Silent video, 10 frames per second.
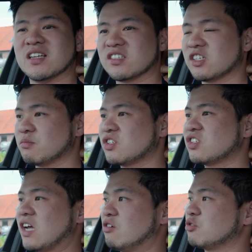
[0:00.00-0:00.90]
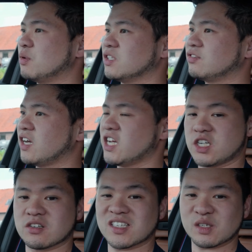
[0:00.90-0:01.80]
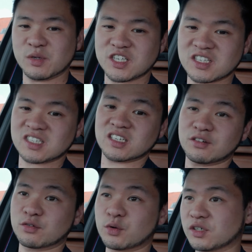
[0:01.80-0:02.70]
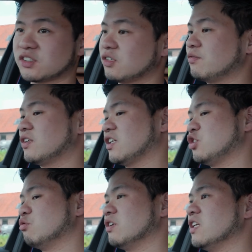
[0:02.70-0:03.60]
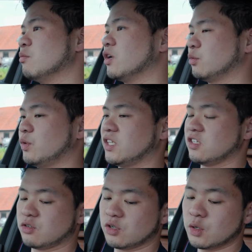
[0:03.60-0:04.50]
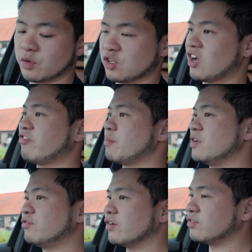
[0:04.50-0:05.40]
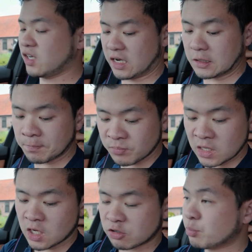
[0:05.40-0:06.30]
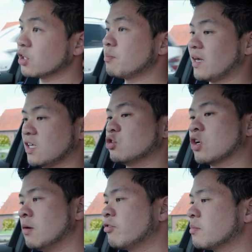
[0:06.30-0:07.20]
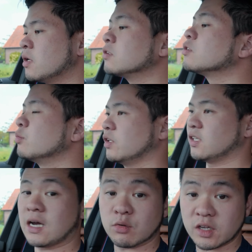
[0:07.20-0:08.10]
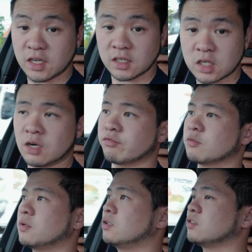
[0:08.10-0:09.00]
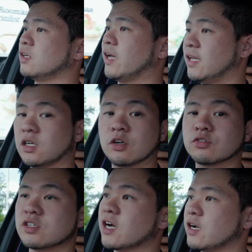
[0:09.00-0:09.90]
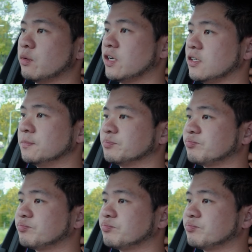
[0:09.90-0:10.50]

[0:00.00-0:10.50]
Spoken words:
done some sound modifications, which is of course something that you really want when you have a B58. So put it back into comfort mode. We are now in comfort mode, heading onto the highway,